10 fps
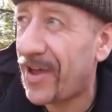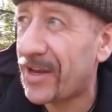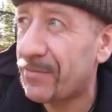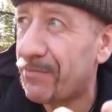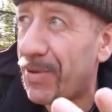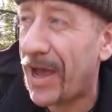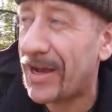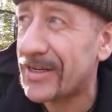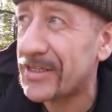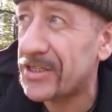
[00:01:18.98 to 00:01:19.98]
I've had
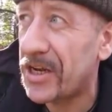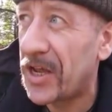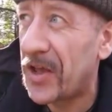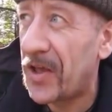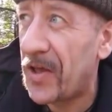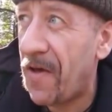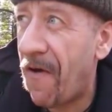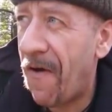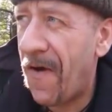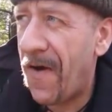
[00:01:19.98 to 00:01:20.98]
packs
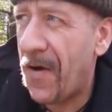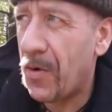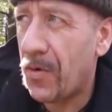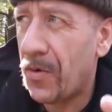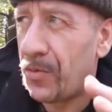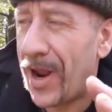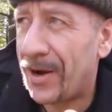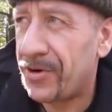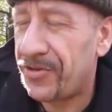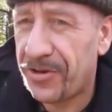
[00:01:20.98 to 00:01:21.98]

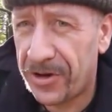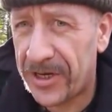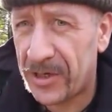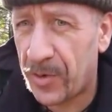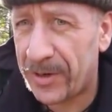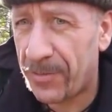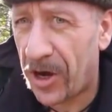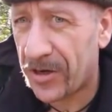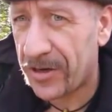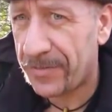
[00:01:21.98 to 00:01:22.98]
round the 30 quid
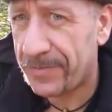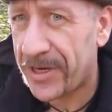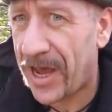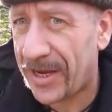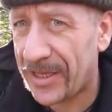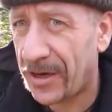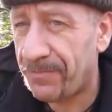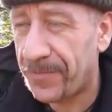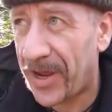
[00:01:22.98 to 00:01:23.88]
mark, nylon,